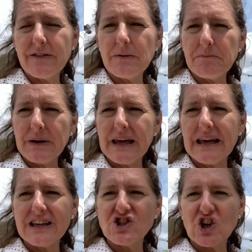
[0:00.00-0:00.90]
of it
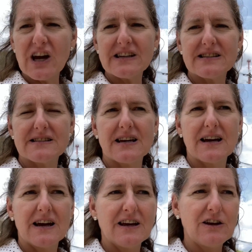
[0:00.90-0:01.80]
being just,
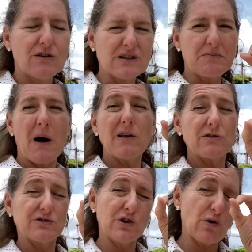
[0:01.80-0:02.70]
a small
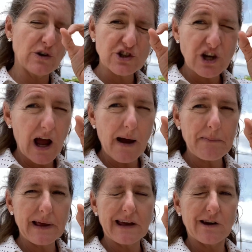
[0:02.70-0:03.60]
little donut
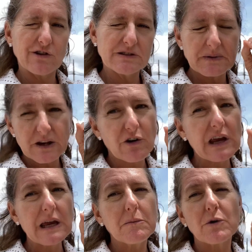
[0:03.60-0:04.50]
shop like a Krispy
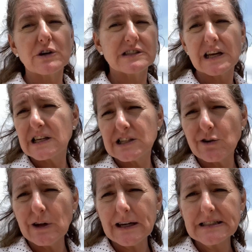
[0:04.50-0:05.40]
Kreme or a Dunkin'
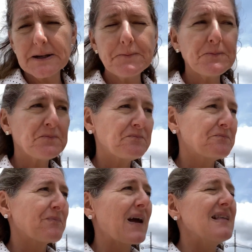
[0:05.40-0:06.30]
Donuts,
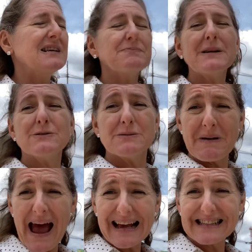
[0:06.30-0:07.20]
this place is
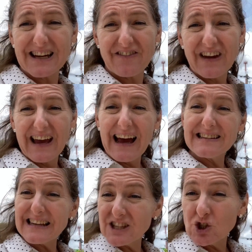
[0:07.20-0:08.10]
massive. It
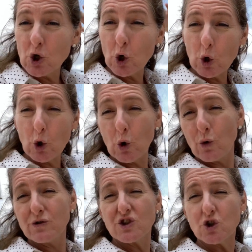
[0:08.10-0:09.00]
has like
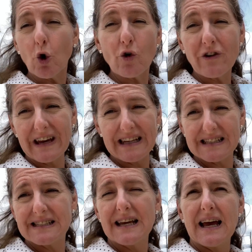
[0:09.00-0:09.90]
2
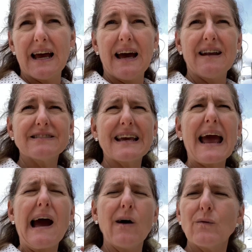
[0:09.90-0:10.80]
stories. And I was like,
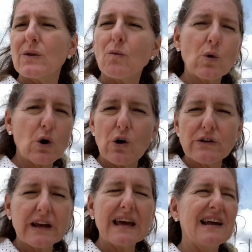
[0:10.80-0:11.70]
how in the
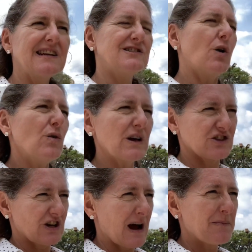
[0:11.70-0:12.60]
world can a
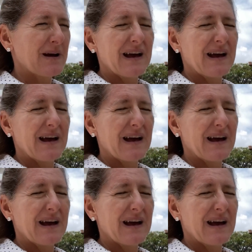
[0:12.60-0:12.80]
donut shop